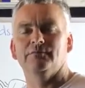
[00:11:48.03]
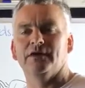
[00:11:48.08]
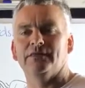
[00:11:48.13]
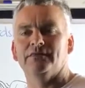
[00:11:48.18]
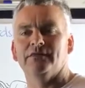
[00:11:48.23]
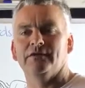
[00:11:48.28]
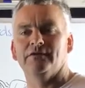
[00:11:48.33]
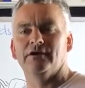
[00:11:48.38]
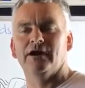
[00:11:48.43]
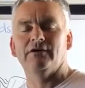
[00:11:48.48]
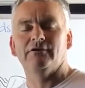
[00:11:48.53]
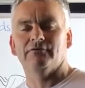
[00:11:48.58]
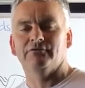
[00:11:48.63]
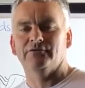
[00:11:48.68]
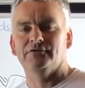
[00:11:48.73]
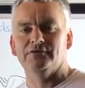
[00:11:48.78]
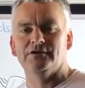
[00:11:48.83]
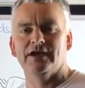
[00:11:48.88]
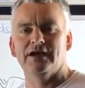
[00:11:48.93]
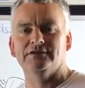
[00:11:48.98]
but there are a
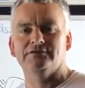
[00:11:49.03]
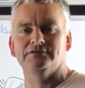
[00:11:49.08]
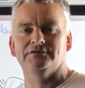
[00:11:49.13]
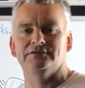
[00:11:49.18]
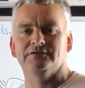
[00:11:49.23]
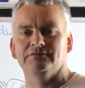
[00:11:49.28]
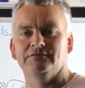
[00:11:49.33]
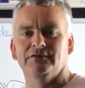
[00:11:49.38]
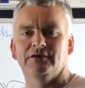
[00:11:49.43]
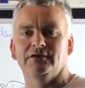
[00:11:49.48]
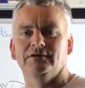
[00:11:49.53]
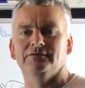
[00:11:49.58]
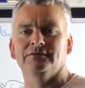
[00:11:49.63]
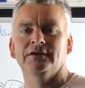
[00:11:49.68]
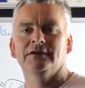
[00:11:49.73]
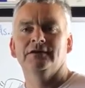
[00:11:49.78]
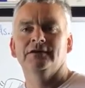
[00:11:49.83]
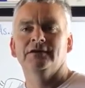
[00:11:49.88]
few catches involved.